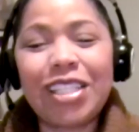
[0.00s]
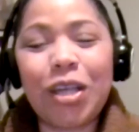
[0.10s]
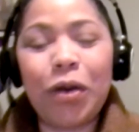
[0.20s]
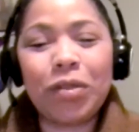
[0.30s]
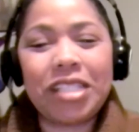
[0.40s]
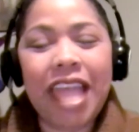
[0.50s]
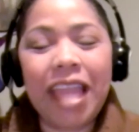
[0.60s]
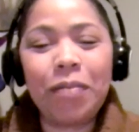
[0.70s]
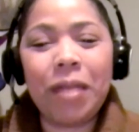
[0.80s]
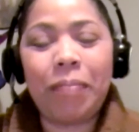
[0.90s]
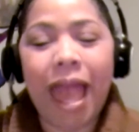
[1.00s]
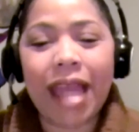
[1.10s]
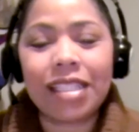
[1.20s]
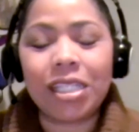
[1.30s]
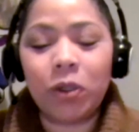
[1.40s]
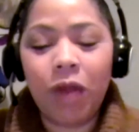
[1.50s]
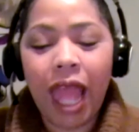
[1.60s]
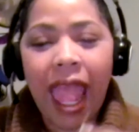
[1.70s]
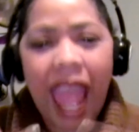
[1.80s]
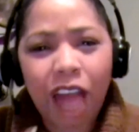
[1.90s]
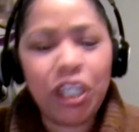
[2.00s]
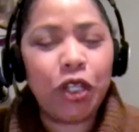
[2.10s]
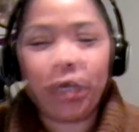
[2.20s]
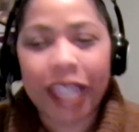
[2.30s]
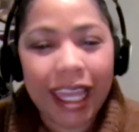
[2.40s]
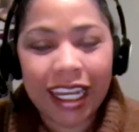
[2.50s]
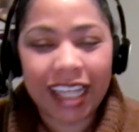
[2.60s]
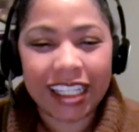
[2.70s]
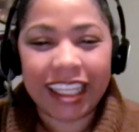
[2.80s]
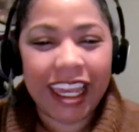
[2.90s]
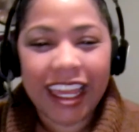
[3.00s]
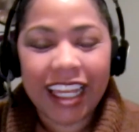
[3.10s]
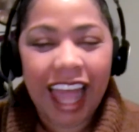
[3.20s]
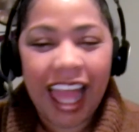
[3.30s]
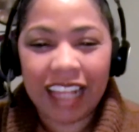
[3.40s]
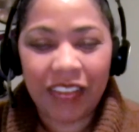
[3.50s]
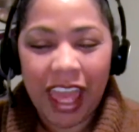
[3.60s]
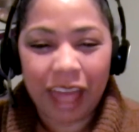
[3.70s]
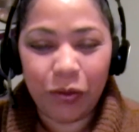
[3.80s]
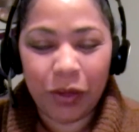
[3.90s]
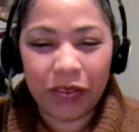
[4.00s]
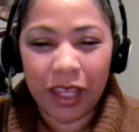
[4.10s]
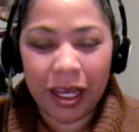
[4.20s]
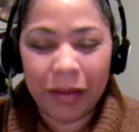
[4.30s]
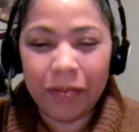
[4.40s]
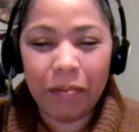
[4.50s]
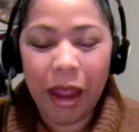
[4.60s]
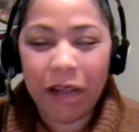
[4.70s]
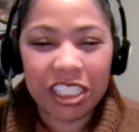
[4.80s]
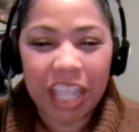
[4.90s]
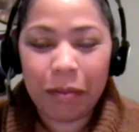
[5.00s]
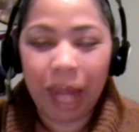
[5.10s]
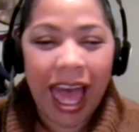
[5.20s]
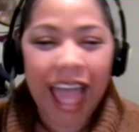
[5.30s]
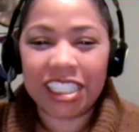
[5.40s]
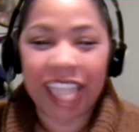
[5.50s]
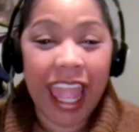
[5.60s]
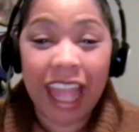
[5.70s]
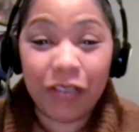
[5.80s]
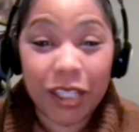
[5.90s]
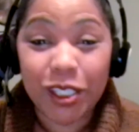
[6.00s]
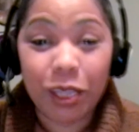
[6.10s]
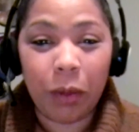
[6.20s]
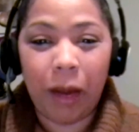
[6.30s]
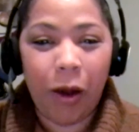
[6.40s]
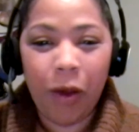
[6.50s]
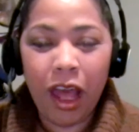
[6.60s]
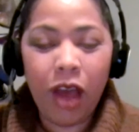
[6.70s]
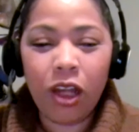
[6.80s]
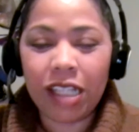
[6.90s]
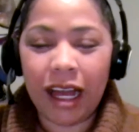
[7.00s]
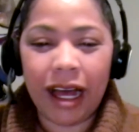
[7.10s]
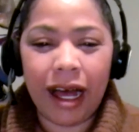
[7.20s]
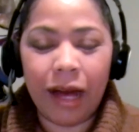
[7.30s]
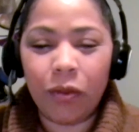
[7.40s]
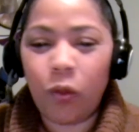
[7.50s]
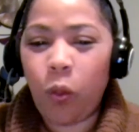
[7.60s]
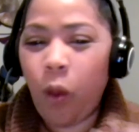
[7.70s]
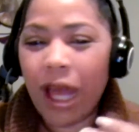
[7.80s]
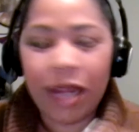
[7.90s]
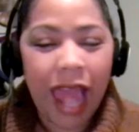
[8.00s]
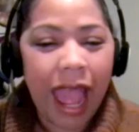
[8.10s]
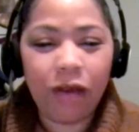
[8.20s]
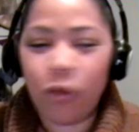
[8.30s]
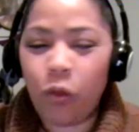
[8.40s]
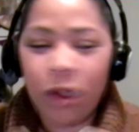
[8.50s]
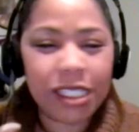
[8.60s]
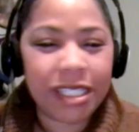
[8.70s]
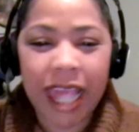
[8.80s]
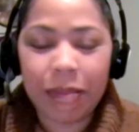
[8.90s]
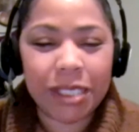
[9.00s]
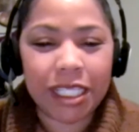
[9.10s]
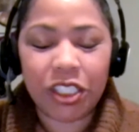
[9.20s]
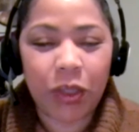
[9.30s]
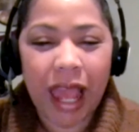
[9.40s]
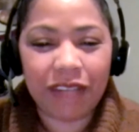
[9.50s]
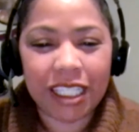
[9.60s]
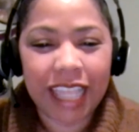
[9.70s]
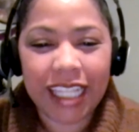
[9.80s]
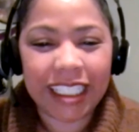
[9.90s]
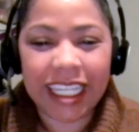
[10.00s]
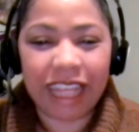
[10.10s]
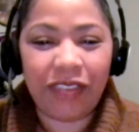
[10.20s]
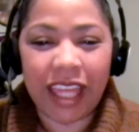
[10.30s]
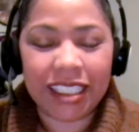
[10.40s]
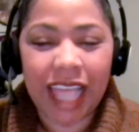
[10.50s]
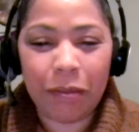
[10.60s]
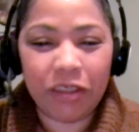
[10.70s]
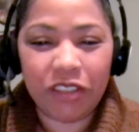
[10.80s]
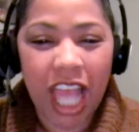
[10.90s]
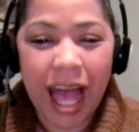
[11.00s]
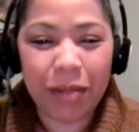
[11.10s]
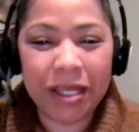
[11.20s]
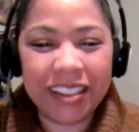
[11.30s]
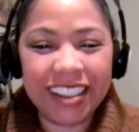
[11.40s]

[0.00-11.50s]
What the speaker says: So take me back to, how do you get a gig like that with Mary J. Blige and the Super Bowl? What steps did you have to take to get that type of job?